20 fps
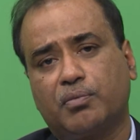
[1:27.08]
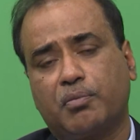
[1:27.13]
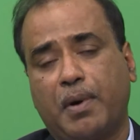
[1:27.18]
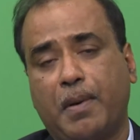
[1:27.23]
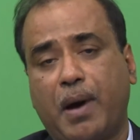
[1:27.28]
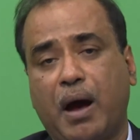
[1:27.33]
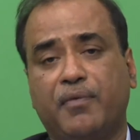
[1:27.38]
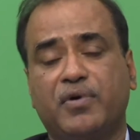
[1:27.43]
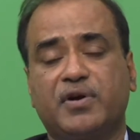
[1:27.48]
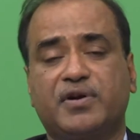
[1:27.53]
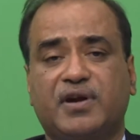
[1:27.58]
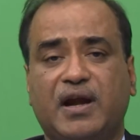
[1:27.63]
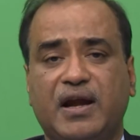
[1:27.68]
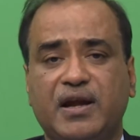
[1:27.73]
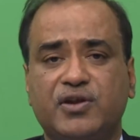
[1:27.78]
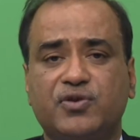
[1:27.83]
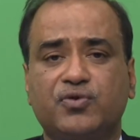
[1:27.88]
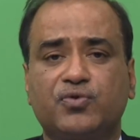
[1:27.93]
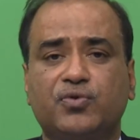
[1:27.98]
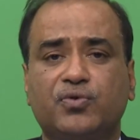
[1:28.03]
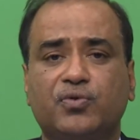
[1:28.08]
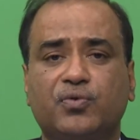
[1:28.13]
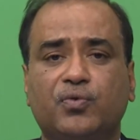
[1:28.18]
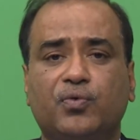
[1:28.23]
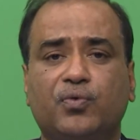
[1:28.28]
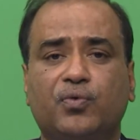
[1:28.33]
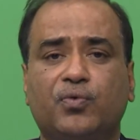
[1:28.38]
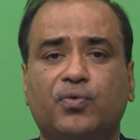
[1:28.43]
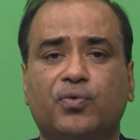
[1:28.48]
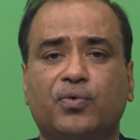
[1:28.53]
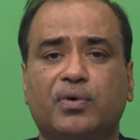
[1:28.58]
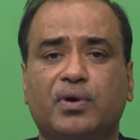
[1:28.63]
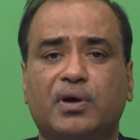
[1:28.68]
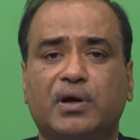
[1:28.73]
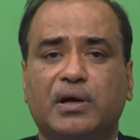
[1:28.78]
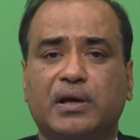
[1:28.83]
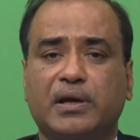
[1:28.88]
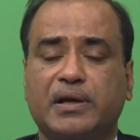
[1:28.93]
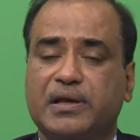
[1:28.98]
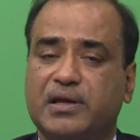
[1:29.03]
I will try to
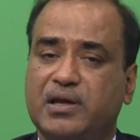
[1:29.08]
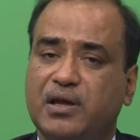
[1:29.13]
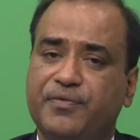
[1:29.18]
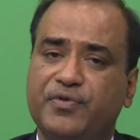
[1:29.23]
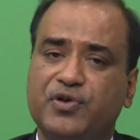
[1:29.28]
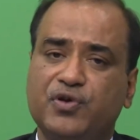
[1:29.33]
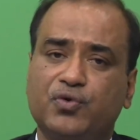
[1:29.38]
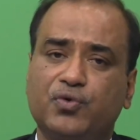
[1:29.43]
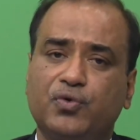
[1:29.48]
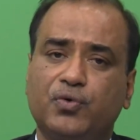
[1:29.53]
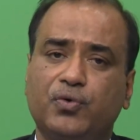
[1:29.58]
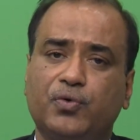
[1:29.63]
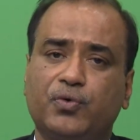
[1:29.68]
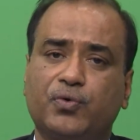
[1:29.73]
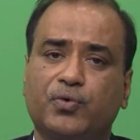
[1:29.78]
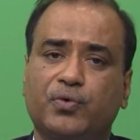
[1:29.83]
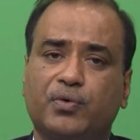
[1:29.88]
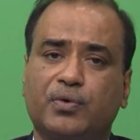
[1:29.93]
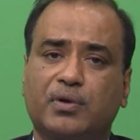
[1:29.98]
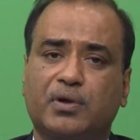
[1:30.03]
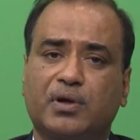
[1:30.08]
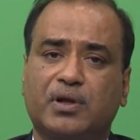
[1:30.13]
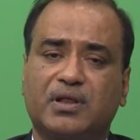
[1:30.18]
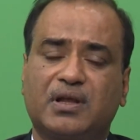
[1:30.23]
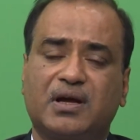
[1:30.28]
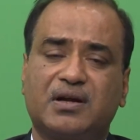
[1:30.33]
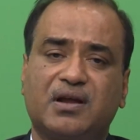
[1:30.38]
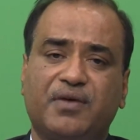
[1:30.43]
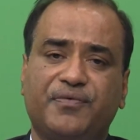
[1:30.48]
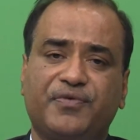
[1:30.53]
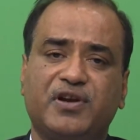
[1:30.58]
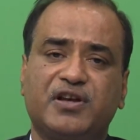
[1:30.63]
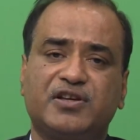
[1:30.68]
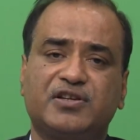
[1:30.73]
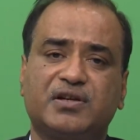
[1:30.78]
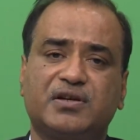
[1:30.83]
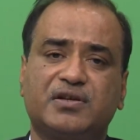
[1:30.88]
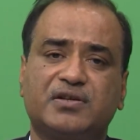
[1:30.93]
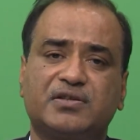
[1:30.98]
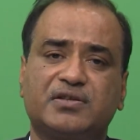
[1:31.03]
give you the
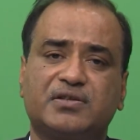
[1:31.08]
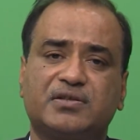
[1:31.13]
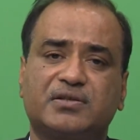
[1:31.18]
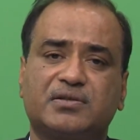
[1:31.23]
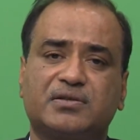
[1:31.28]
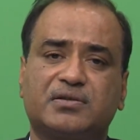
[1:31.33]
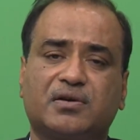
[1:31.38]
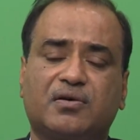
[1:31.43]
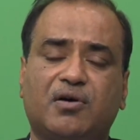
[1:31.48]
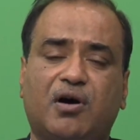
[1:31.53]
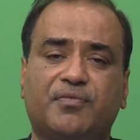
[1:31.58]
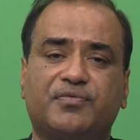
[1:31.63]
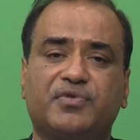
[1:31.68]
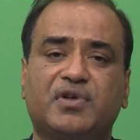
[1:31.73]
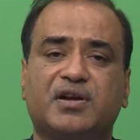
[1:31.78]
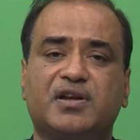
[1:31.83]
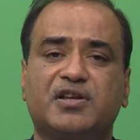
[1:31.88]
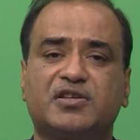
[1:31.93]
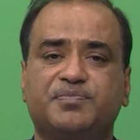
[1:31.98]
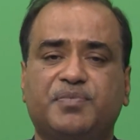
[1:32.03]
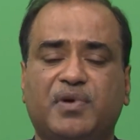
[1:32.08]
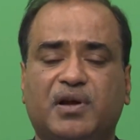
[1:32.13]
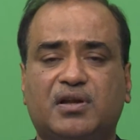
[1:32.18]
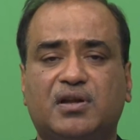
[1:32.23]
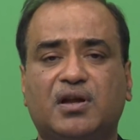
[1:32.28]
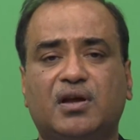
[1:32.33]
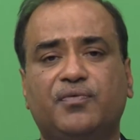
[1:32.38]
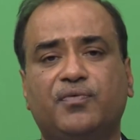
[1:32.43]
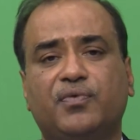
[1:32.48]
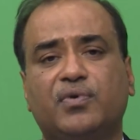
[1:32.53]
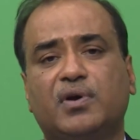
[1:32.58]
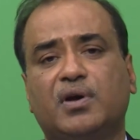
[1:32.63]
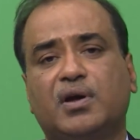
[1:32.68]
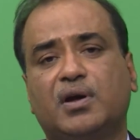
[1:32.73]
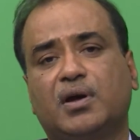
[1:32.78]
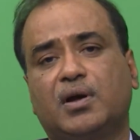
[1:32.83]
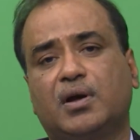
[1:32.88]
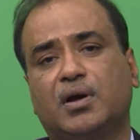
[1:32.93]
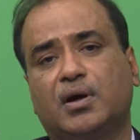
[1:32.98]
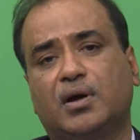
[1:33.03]
definitions of the respective
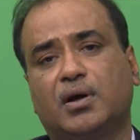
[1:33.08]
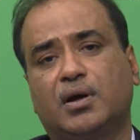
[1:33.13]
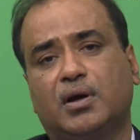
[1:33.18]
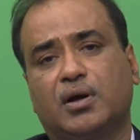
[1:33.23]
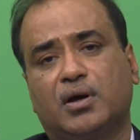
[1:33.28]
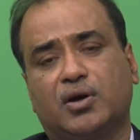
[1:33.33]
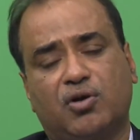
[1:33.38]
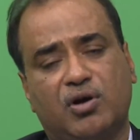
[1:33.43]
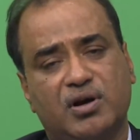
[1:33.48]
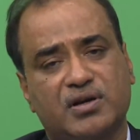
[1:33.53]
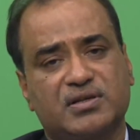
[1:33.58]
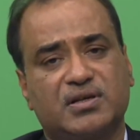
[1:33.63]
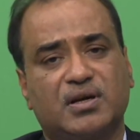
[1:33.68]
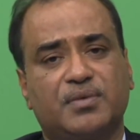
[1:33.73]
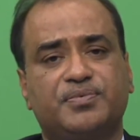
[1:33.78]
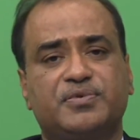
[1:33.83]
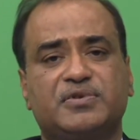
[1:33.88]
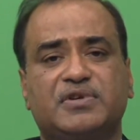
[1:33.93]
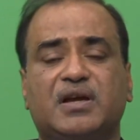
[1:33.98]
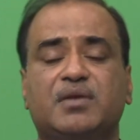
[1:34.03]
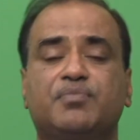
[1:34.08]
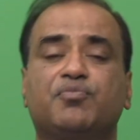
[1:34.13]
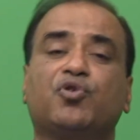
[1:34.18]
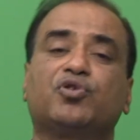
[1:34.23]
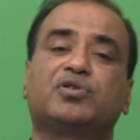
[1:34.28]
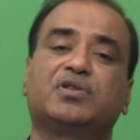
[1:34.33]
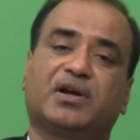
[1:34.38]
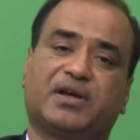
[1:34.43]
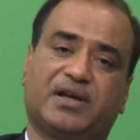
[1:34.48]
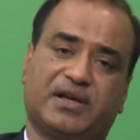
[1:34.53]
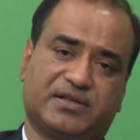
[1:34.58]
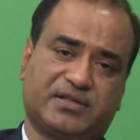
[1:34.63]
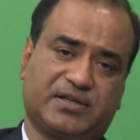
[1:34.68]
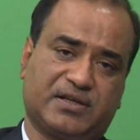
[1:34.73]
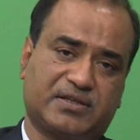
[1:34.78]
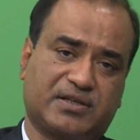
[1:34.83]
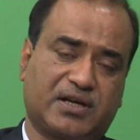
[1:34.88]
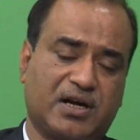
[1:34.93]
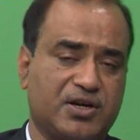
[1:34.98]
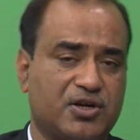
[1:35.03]
concepts in both the
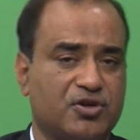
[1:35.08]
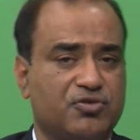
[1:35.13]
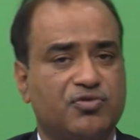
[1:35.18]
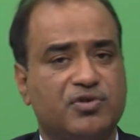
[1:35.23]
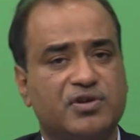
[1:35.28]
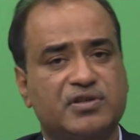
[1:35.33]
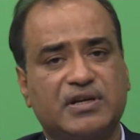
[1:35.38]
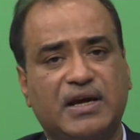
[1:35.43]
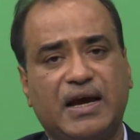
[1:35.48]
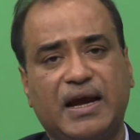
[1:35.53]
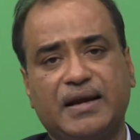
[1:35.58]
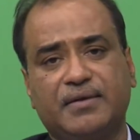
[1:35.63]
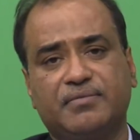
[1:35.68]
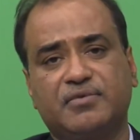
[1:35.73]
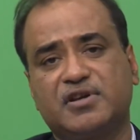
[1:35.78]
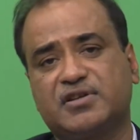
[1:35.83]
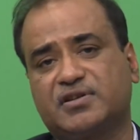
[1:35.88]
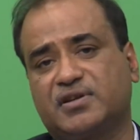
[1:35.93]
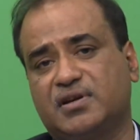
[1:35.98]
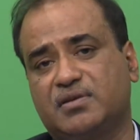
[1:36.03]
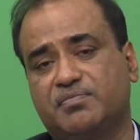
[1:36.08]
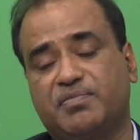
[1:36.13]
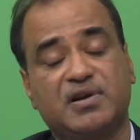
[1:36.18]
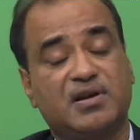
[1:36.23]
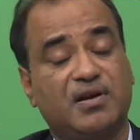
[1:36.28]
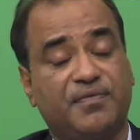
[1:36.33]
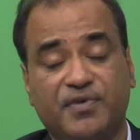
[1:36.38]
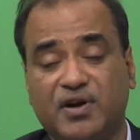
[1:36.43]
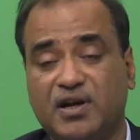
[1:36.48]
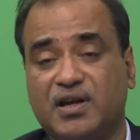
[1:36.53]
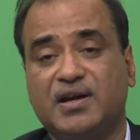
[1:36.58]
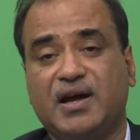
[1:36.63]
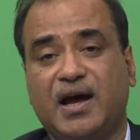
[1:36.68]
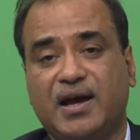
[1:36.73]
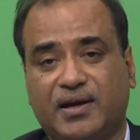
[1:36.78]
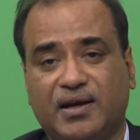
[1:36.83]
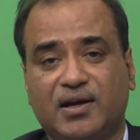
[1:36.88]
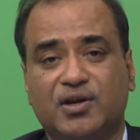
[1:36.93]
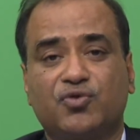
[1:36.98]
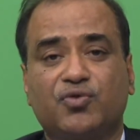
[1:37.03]
cases continuous and discrete, but definitely
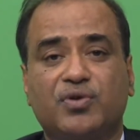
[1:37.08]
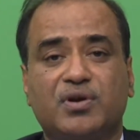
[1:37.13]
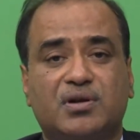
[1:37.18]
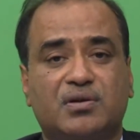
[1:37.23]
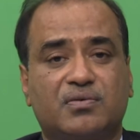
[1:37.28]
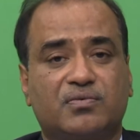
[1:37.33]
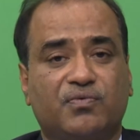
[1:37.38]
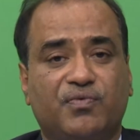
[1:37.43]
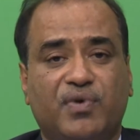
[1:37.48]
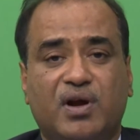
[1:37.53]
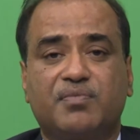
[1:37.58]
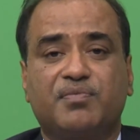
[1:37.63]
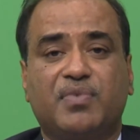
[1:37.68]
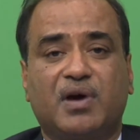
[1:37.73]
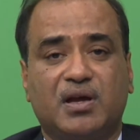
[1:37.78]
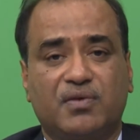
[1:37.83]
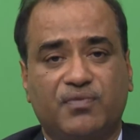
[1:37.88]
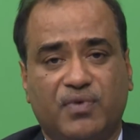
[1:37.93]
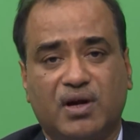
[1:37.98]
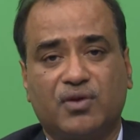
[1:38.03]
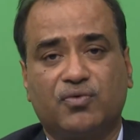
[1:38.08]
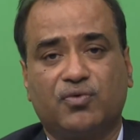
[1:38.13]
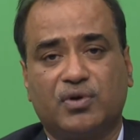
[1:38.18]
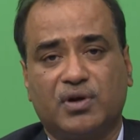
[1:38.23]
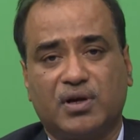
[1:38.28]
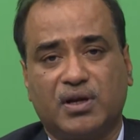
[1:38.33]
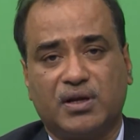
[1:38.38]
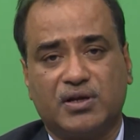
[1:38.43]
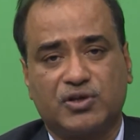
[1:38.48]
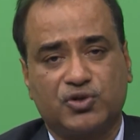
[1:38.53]
I can do it one by one only.